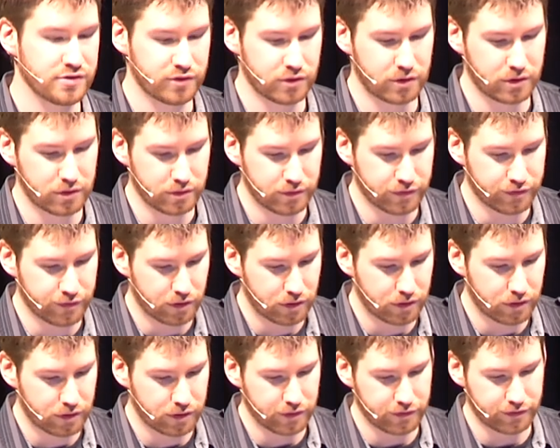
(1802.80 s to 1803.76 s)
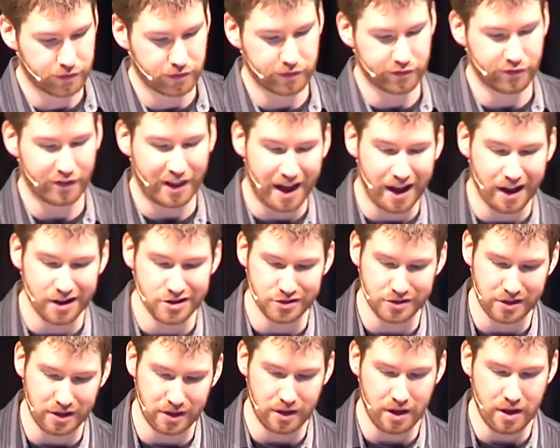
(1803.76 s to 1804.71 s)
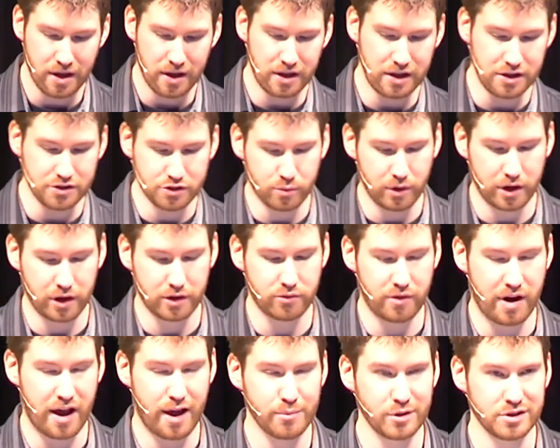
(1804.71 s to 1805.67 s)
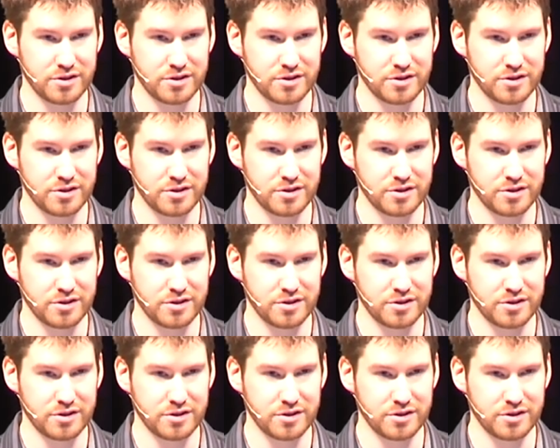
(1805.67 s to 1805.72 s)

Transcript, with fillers: for flash, E squared, RAM,